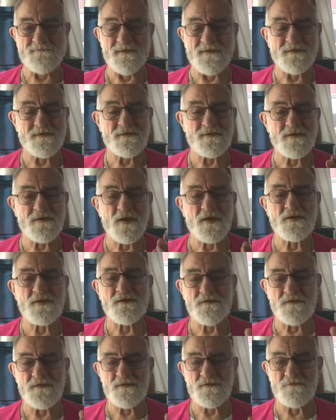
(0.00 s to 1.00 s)
a lot
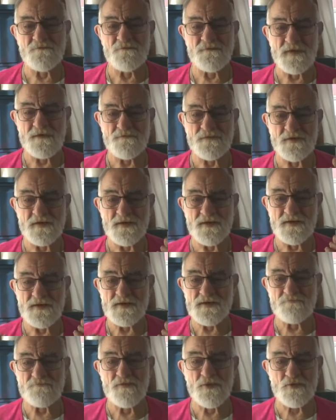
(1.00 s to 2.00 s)
of people in the
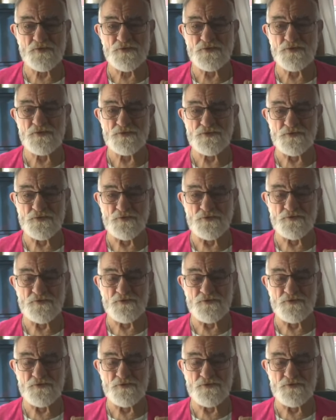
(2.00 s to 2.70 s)
spiritual